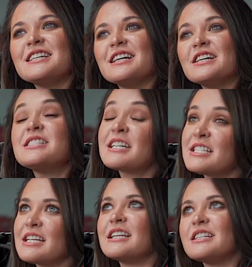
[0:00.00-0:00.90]

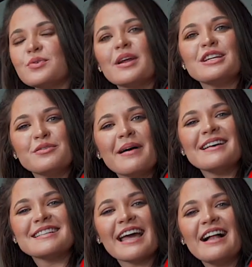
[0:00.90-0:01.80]
to 22
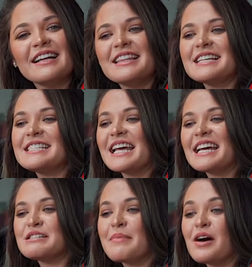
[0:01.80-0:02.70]
miles a gallon. This thing
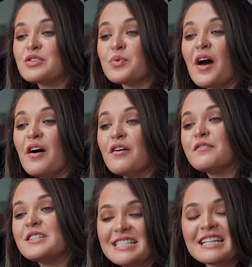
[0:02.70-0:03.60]
gets about
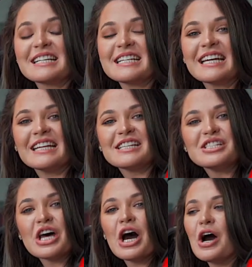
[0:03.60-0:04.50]
12 to 16.
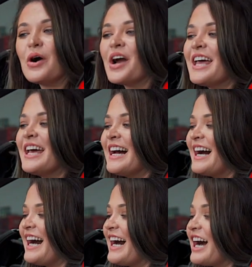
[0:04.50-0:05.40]
So
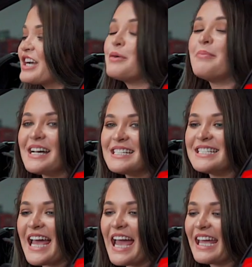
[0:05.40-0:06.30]
on your
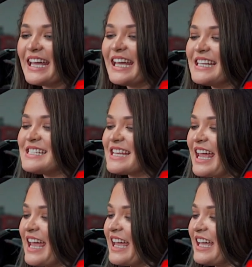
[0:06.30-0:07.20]
best day, it's
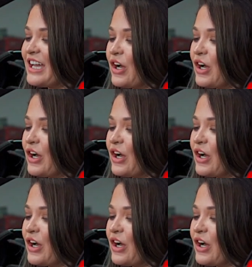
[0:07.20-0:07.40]
a